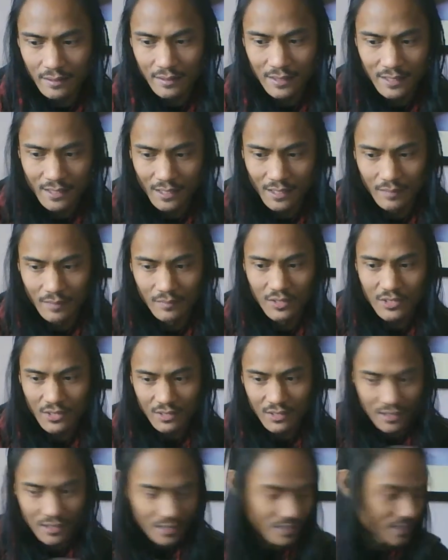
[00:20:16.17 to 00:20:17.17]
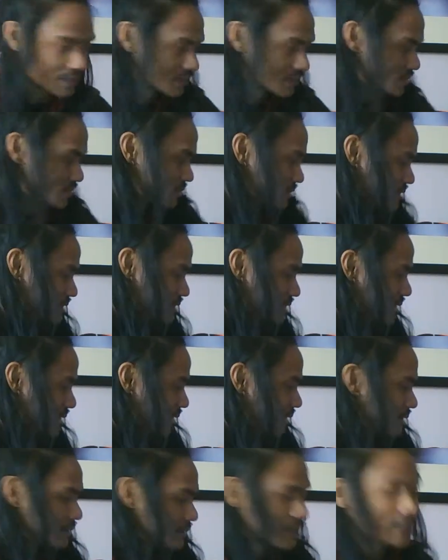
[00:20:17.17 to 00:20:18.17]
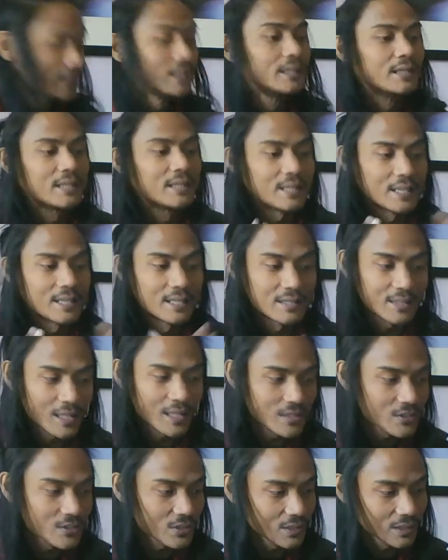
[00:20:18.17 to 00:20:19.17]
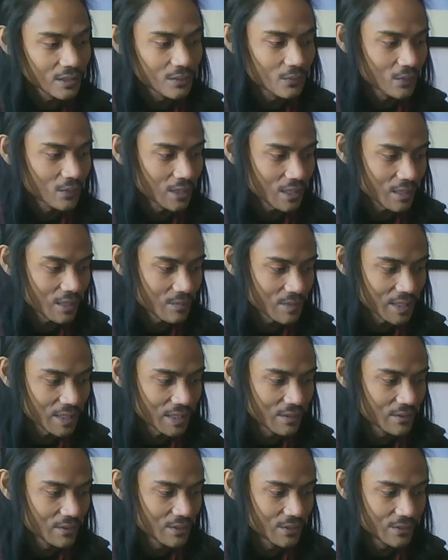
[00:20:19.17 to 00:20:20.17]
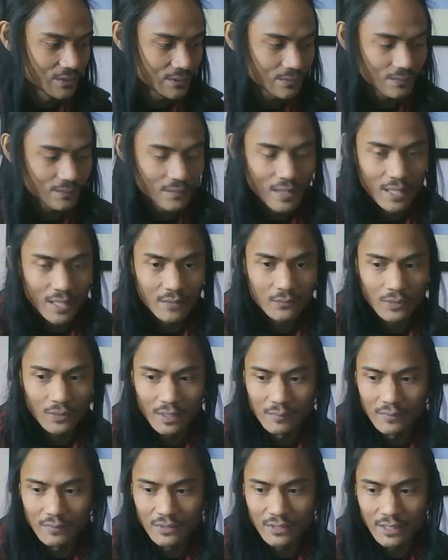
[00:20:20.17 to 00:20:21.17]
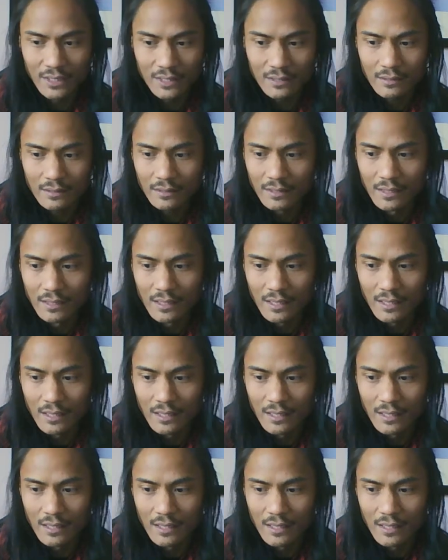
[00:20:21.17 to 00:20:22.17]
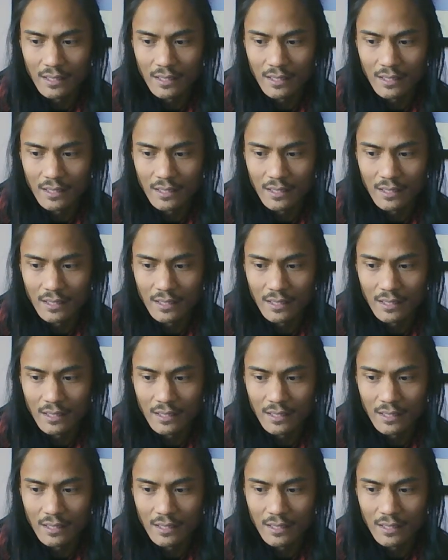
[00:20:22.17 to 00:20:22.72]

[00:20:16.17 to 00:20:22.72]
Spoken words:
these images and sigils, and essentially what it comes down to, and what I'm learning, and what I have been